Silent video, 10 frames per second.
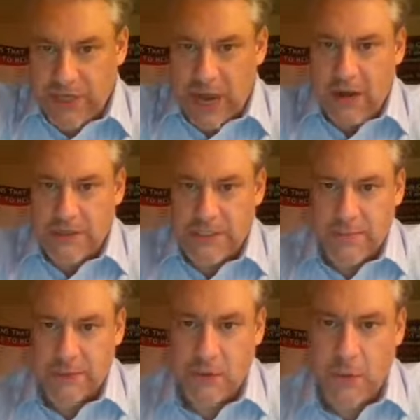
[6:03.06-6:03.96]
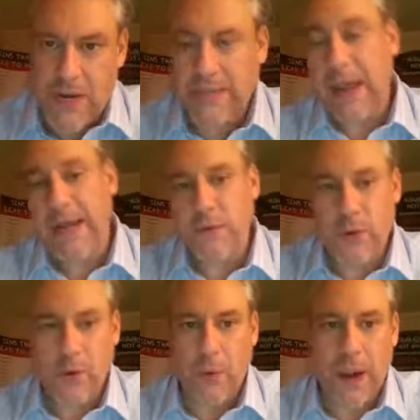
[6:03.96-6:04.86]
tares among the wheat, and he
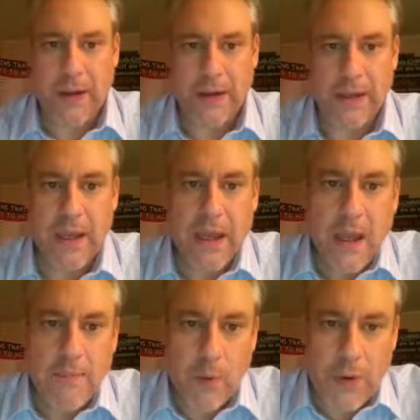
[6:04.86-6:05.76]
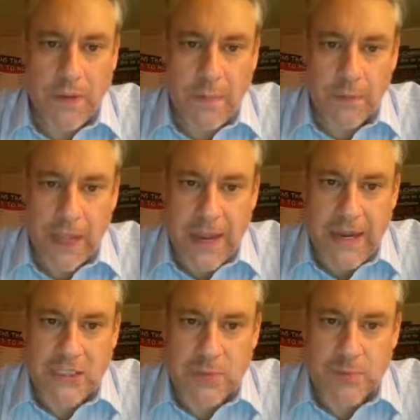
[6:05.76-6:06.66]
went away. But when the
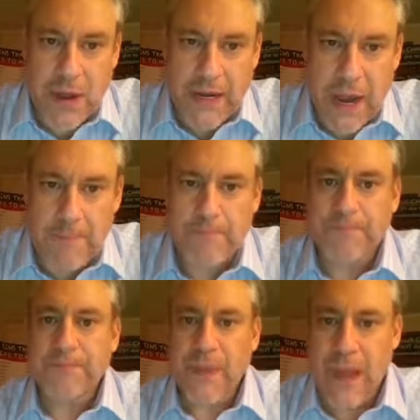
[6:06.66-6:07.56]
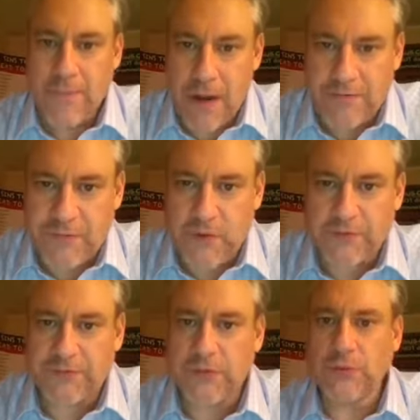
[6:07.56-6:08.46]
blade sprang up and brought forth
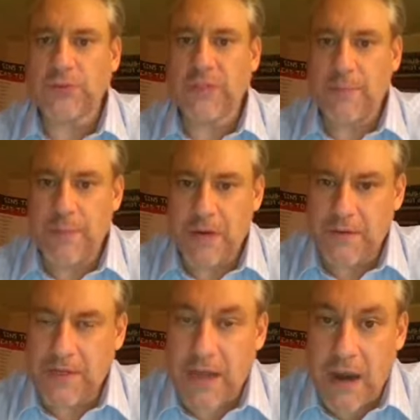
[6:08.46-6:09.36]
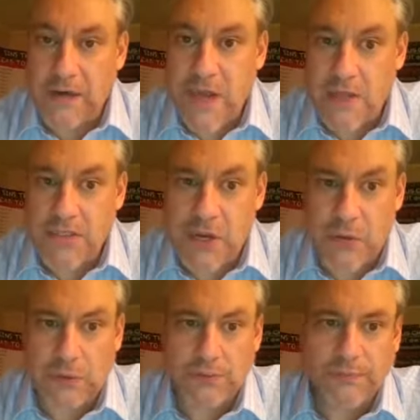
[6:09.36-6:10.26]
fruit, then appeared the tares
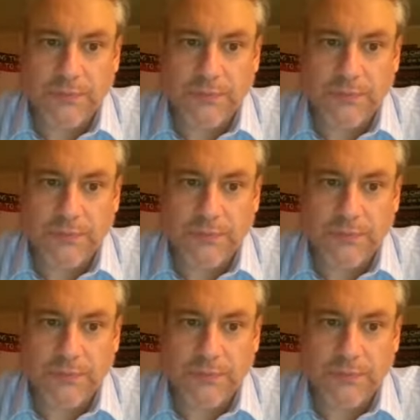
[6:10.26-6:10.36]
also.